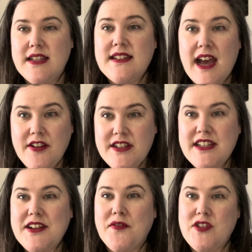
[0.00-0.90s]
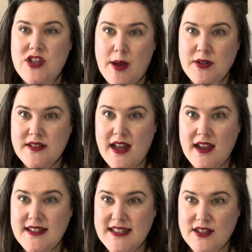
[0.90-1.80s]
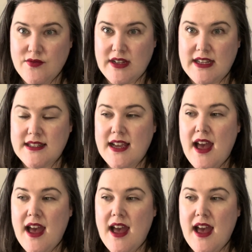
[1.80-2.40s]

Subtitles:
The entirety of the chapters that I did read